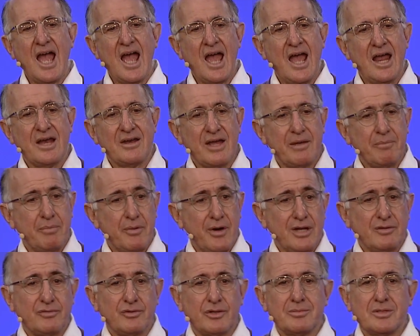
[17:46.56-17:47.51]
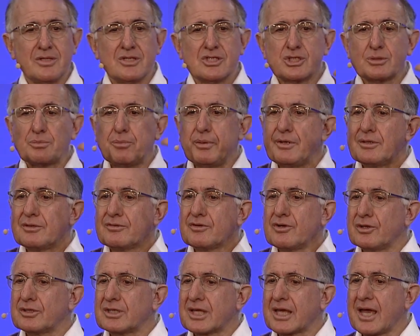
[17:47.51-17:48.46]
and I prayed for him, and the Spirit of
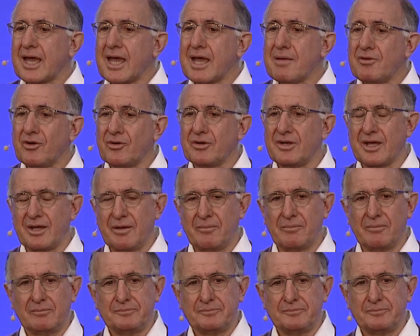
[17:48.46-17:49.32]
God came on him.